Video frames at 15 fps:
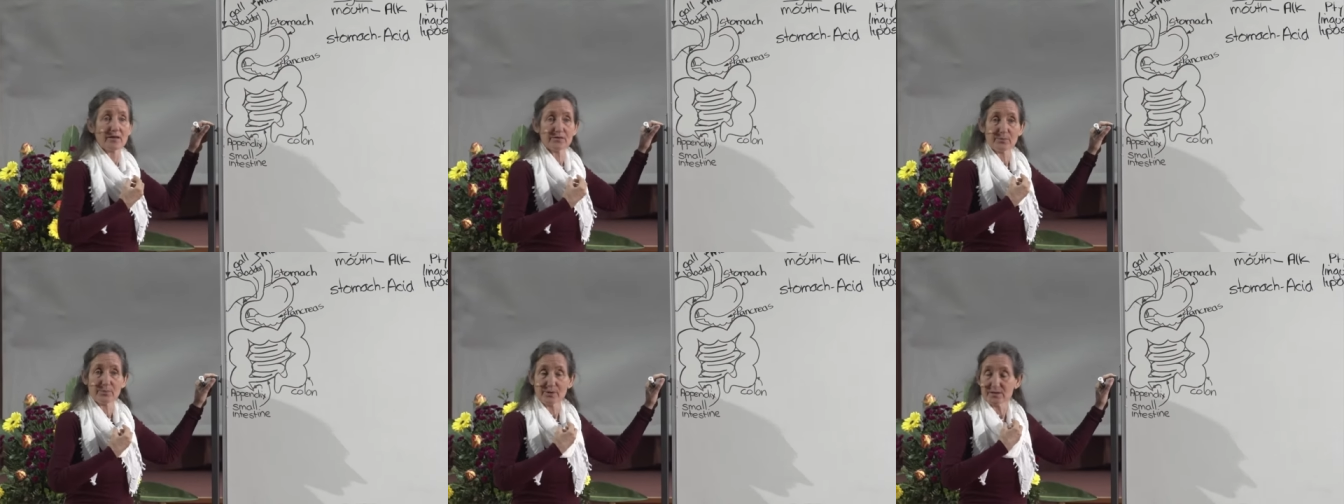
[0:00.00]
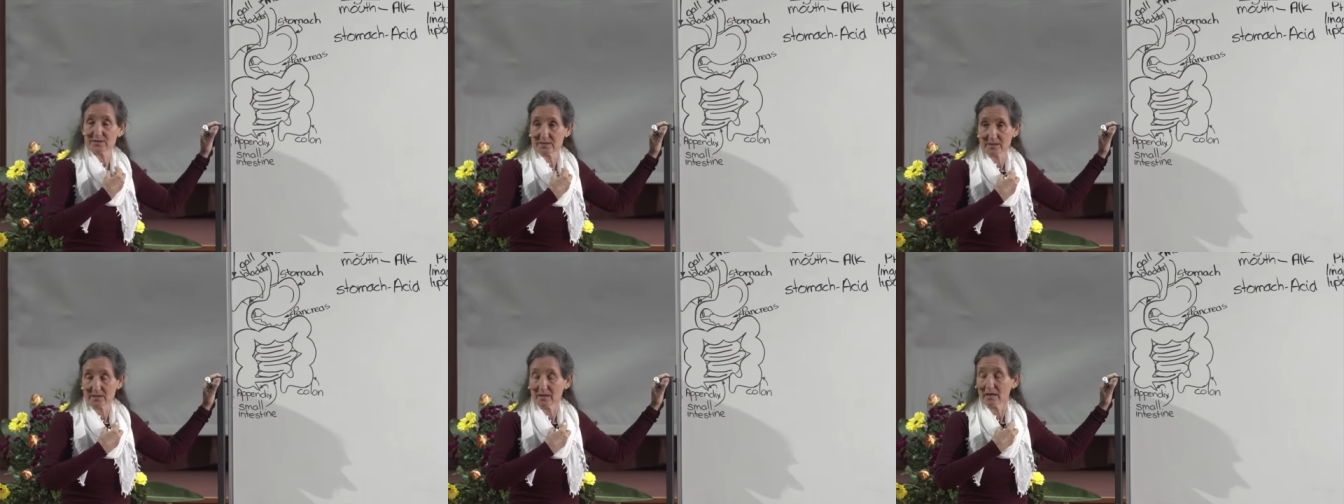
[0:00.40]
and the
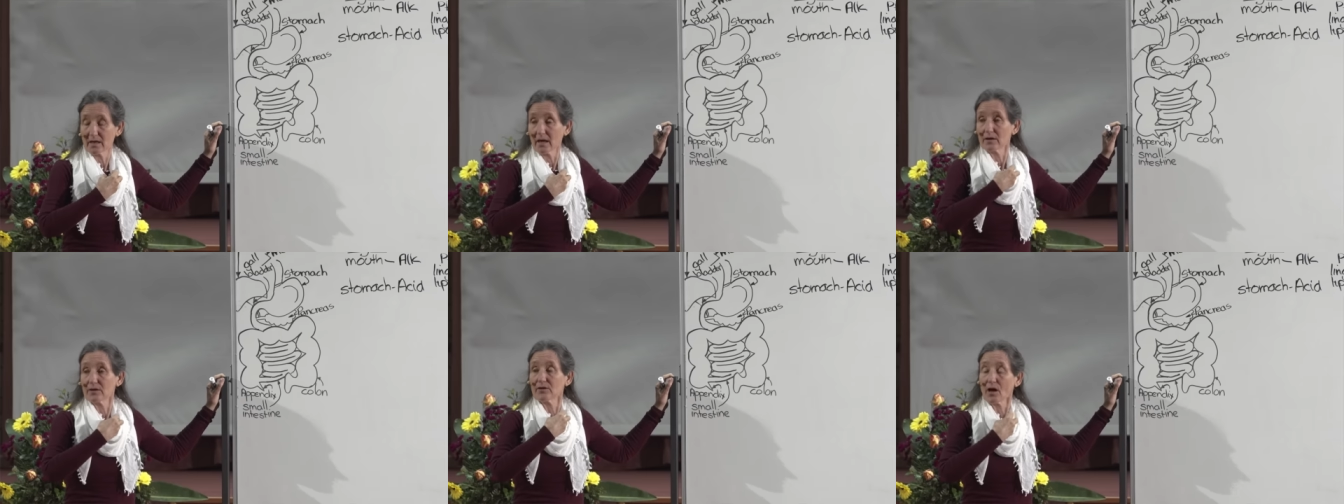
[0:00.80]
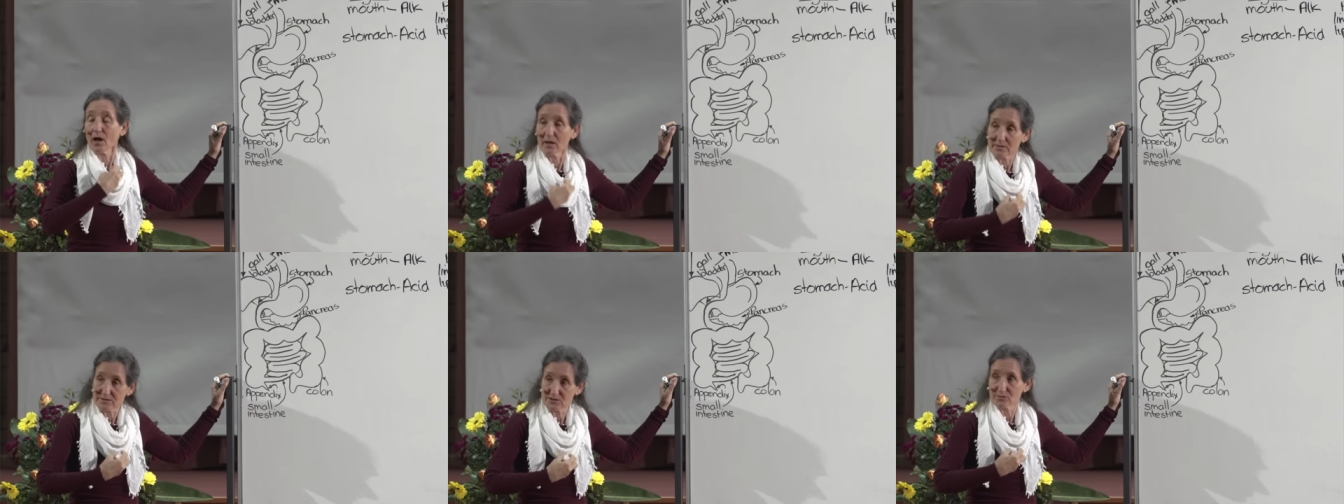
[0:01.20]
person can get an
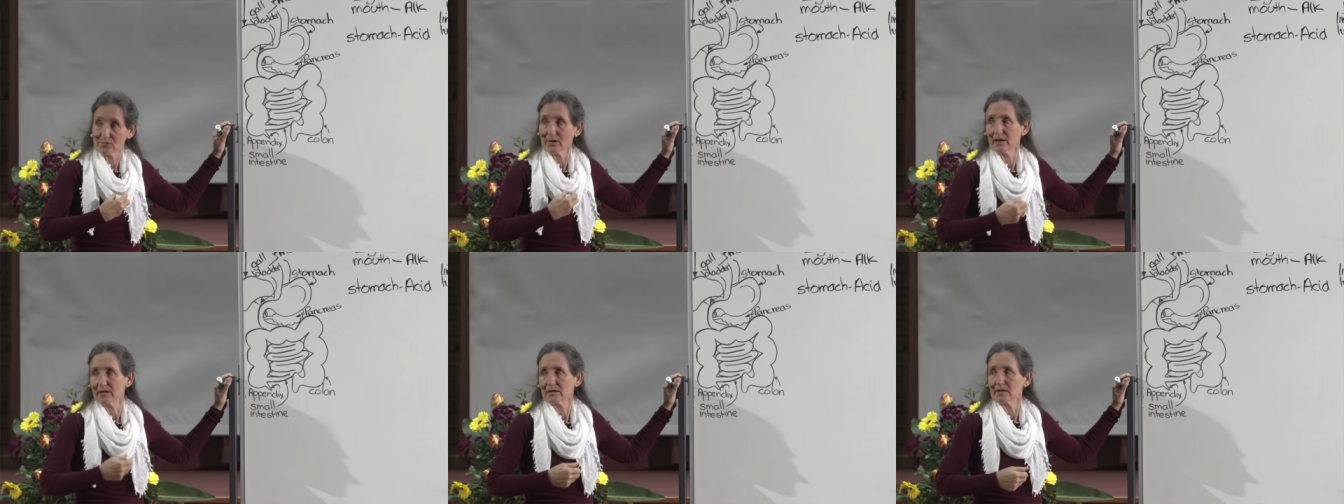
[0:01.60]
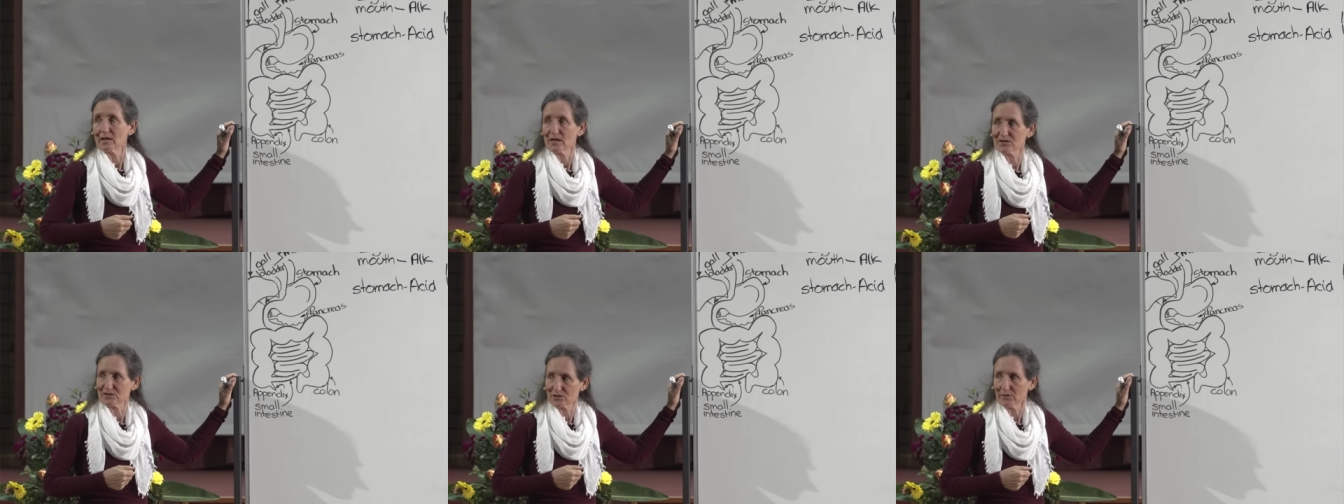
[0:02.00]
ulcerated
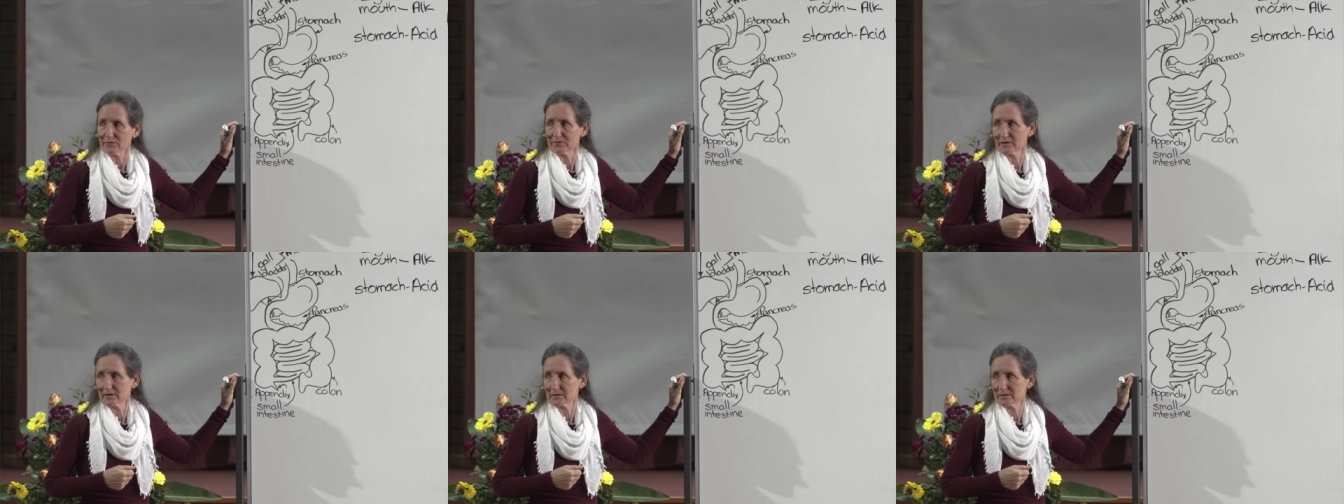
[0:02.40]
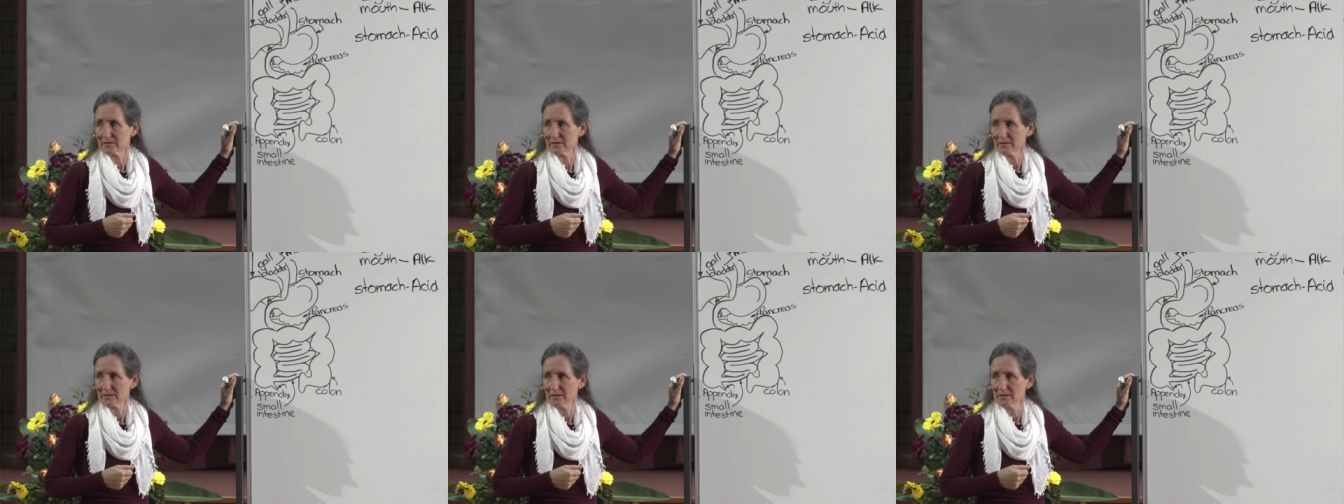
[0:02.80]
esophagus.